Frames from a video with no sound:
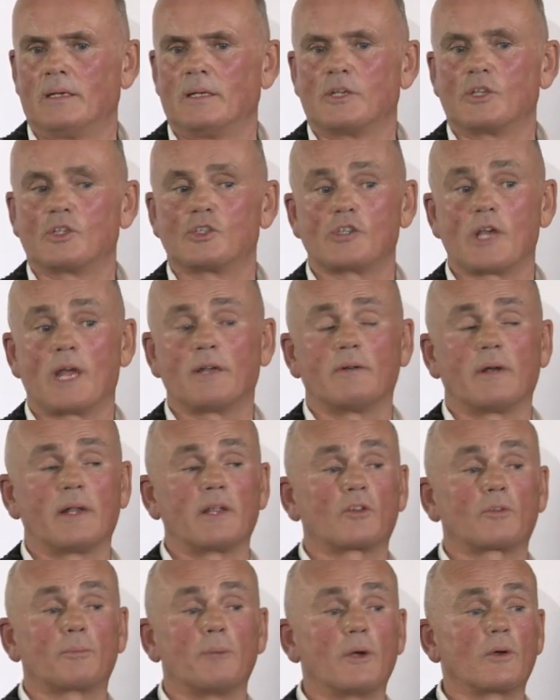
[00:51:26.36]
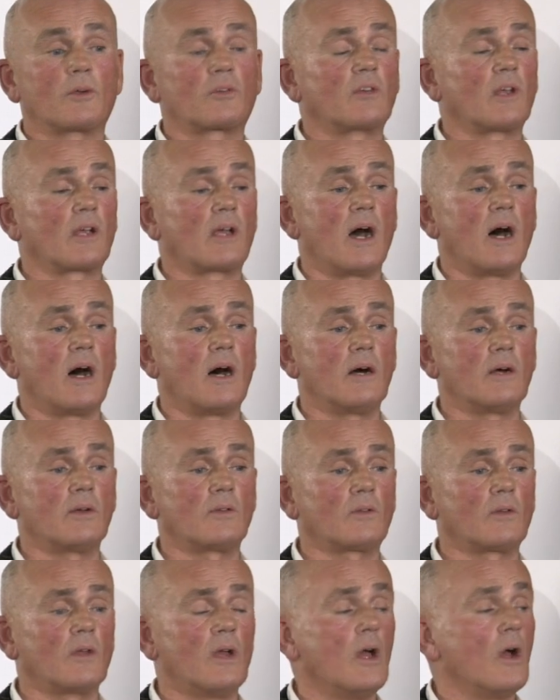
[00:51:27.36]
generally smoked cigars
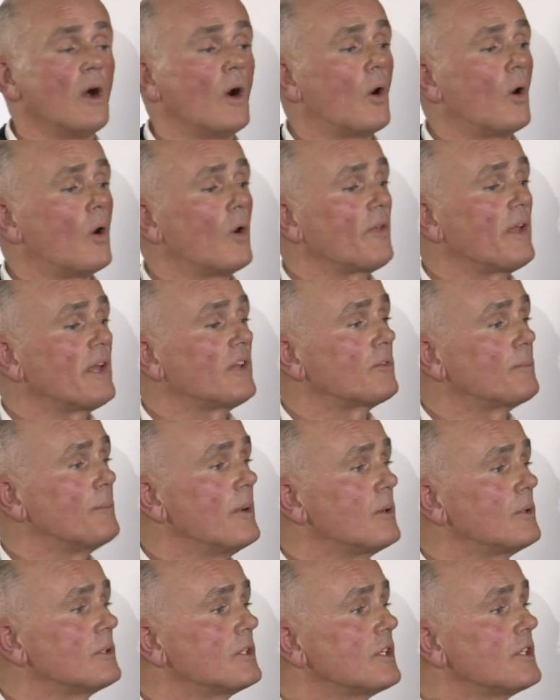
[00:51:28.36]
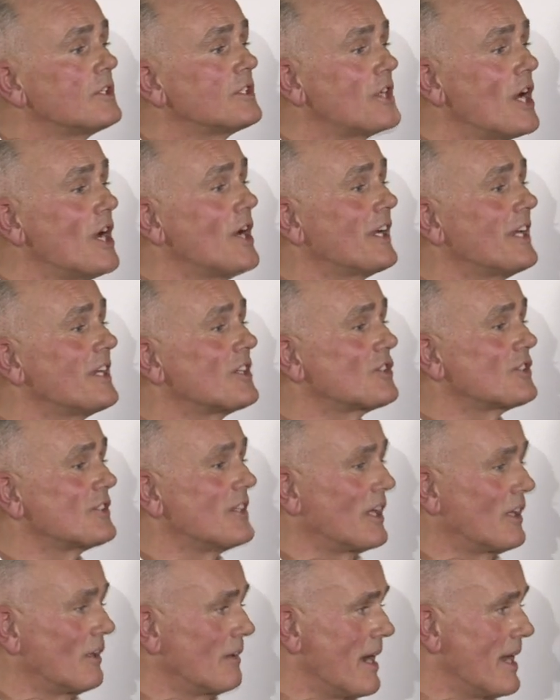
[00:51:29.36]
or they smoked Turkish
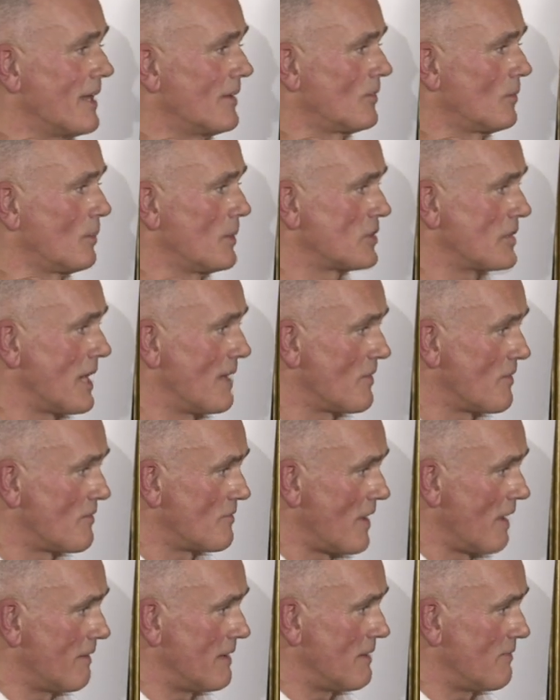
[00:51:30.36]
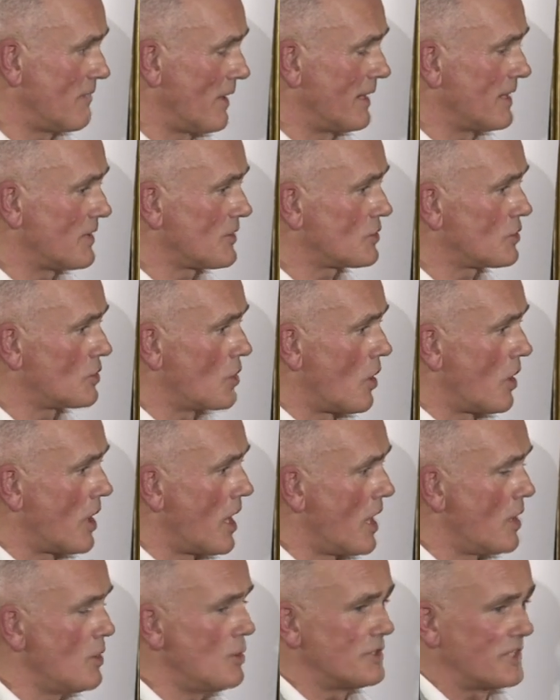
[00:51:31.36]
cigarettes, which have a very, very strong
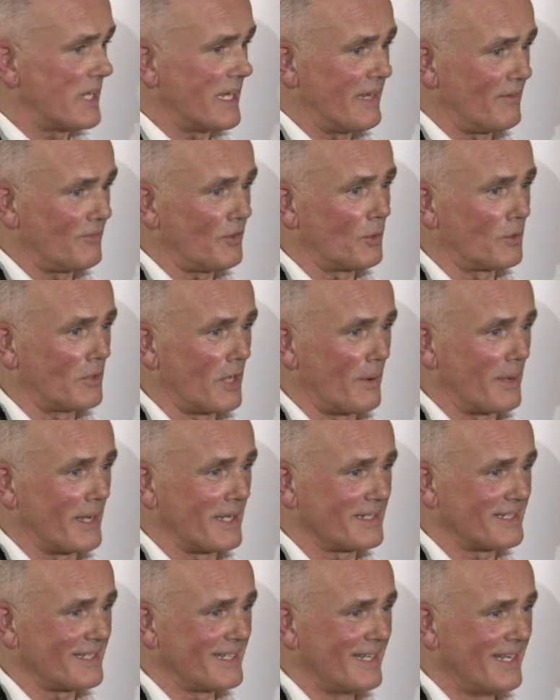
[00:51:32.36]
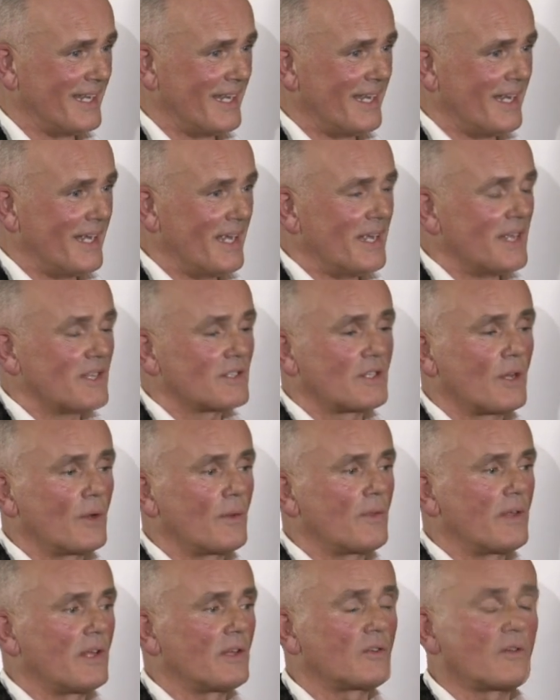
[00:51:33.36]
odor if you know it. So
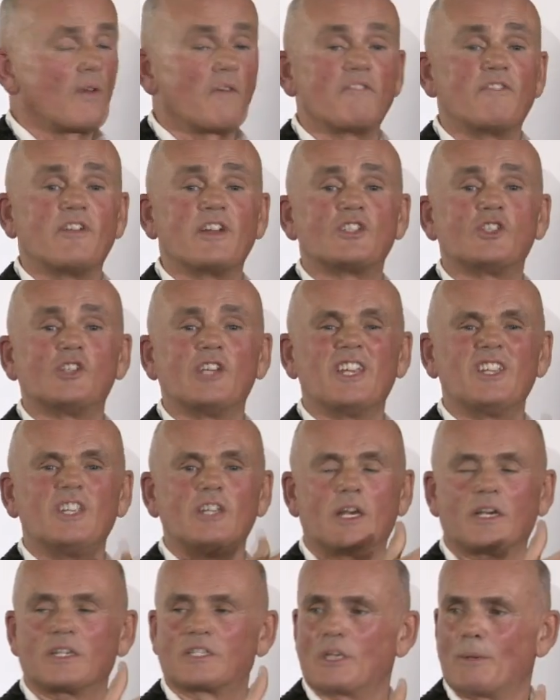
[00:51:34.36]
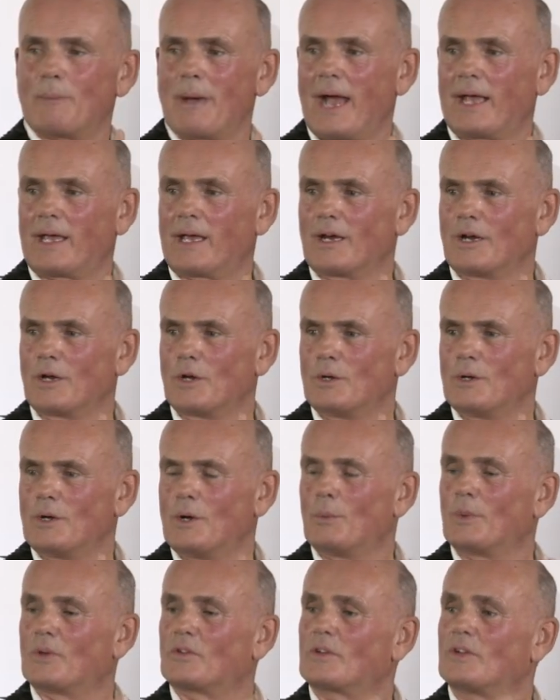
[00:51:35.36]
this Virginia tobacco
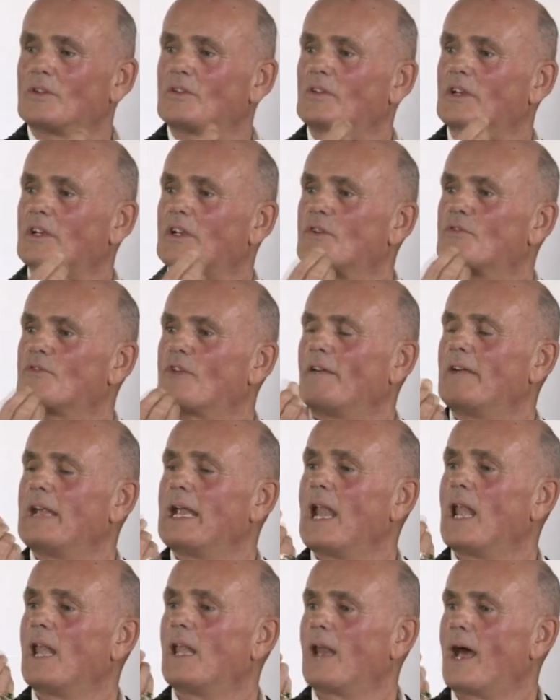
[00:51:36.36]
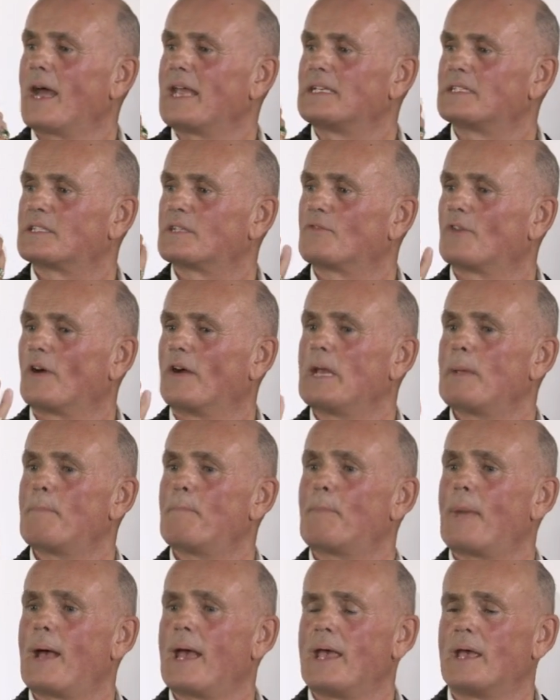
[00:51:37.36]
was considered very light, very
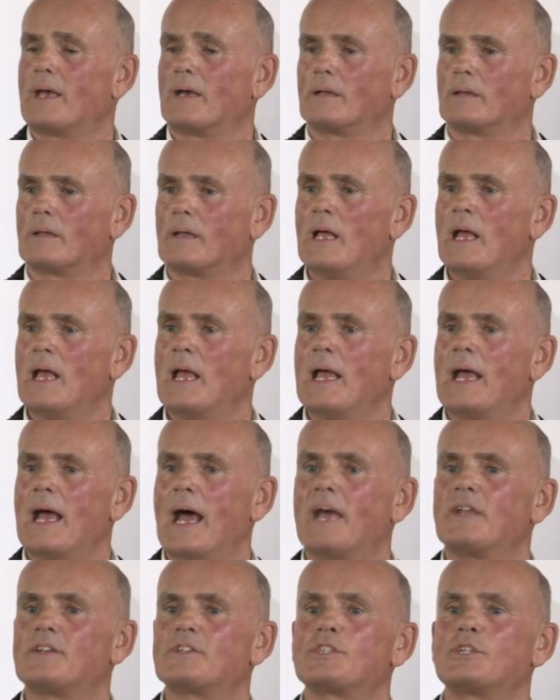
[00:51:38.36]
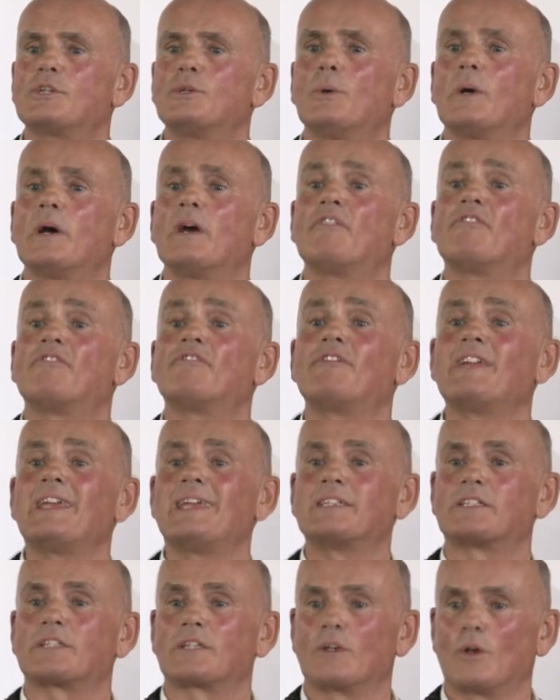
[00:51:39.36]
pale, and to a feet
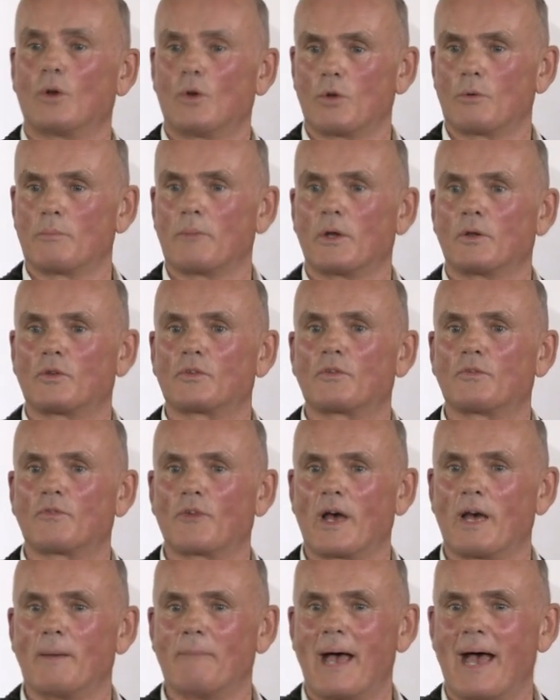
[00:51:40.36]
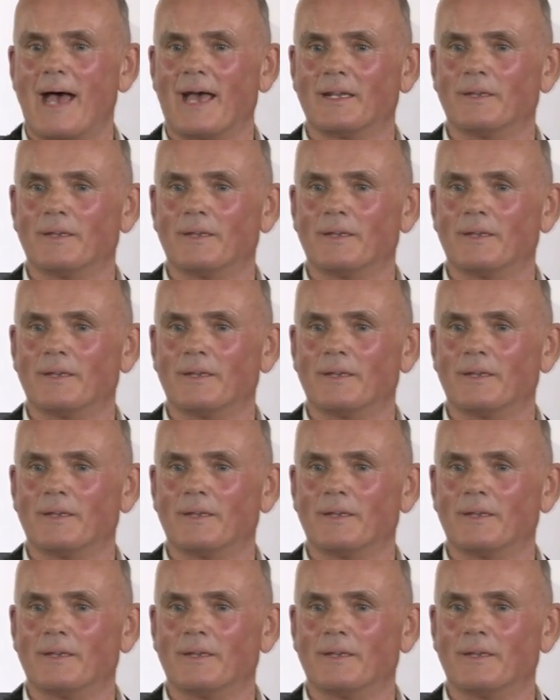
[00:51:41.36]
almost for a man.